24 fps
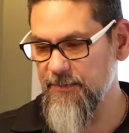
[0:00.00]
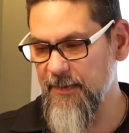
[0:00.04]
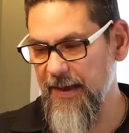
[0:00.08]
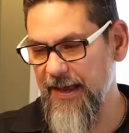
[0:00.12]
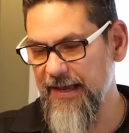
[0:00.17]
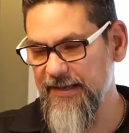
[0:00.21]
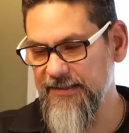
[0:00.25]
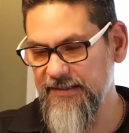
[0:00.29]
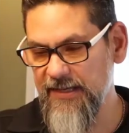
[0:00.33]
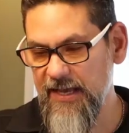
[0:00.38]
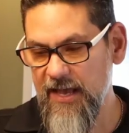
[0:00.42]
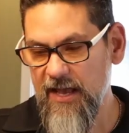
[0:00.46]

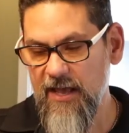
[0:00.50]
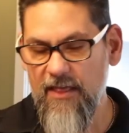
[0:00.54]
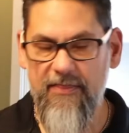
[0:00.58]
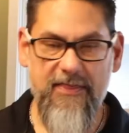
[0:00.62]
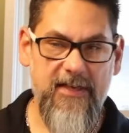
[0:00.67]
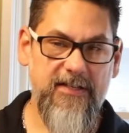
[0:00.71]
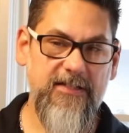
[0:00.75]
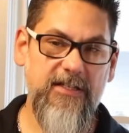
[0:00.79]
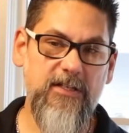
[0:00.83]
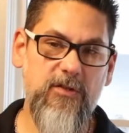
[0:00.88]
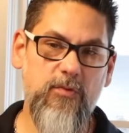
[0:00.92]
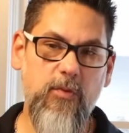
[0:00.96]
space,
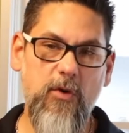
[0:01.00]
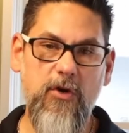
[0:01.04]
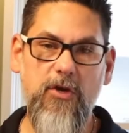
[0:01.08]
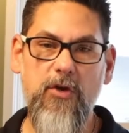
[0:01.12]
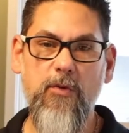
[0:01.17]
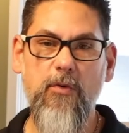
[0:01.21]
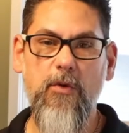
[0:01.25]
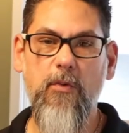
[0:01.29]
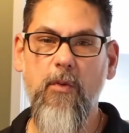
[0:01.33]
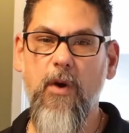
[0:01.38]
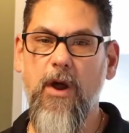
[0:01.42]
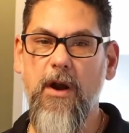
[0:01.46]
this is where
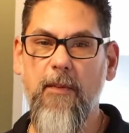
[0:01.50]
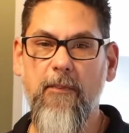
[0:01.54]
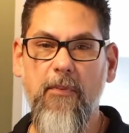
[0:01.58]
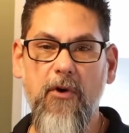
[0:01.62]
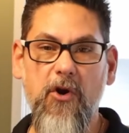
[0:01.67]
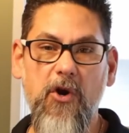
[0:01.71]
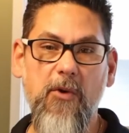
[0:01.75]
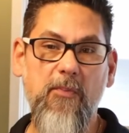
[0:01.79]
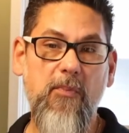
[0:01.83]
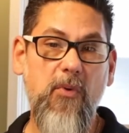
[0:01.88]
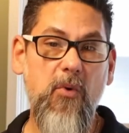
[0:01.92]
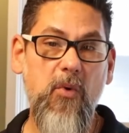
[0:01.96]
you would wanna
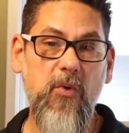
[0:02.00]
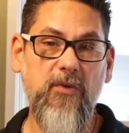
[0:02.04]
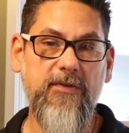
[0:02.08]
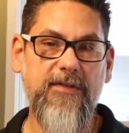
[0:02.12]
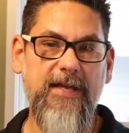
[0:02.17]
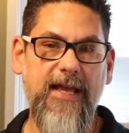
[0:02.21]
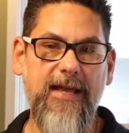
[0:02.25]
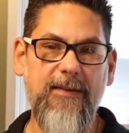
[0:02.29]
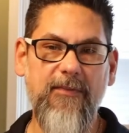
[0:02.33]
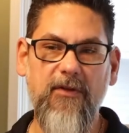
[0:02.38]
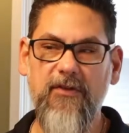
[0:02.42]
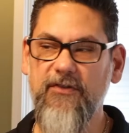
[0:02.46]
put a pool
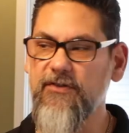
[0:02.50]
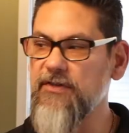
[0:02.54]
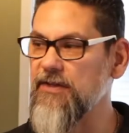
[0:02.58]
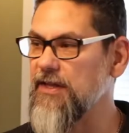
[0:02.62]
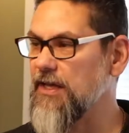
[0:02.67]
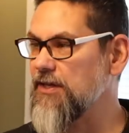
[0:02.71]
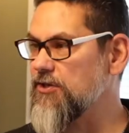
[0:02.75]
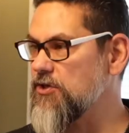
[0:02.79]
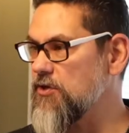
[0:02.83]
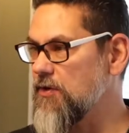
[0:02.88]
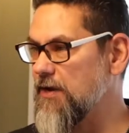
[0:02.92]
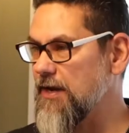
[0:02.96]
table so
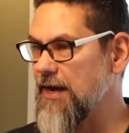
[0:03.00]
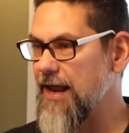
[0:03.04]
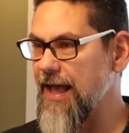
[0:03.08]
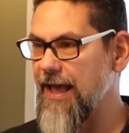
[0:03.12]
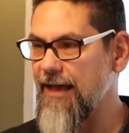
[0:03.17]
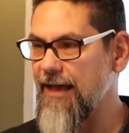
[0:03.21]
that you can